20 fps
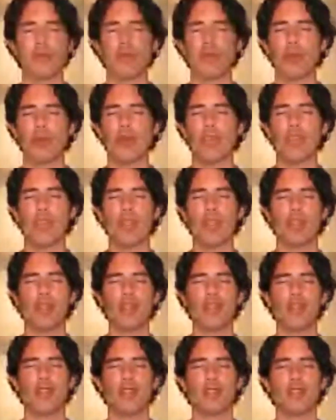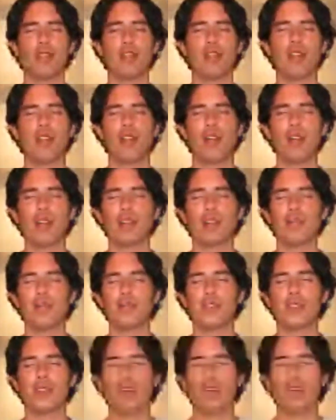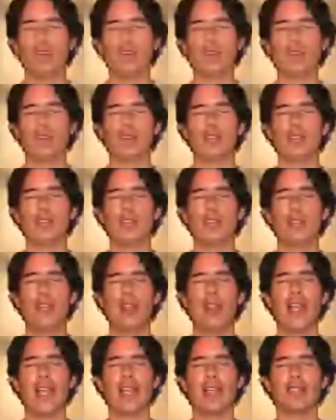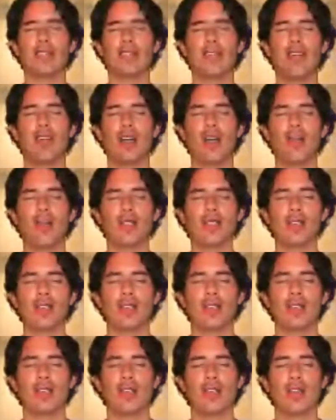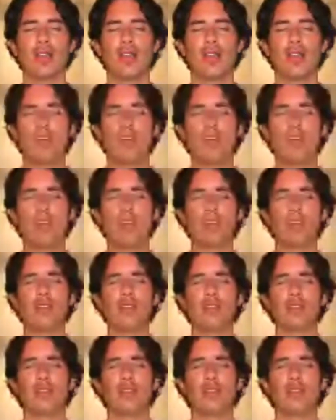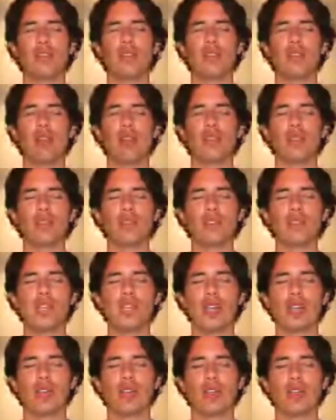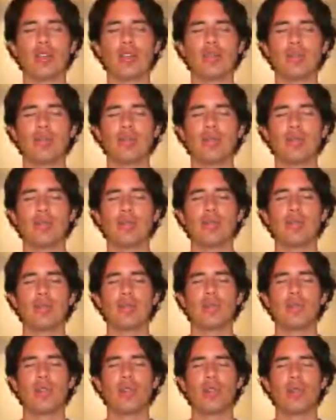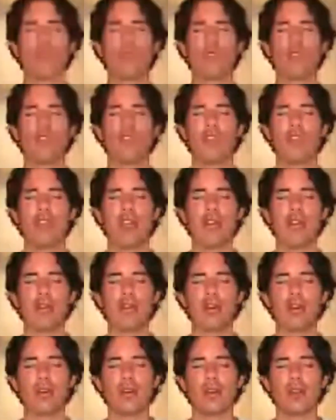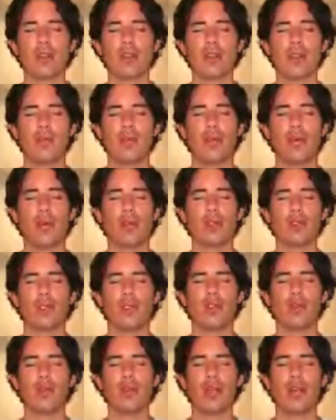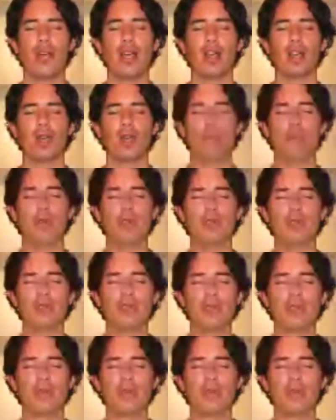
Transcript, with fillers: Breathe in and observe the light coming to the crown chakra with the flower, the portal we had open.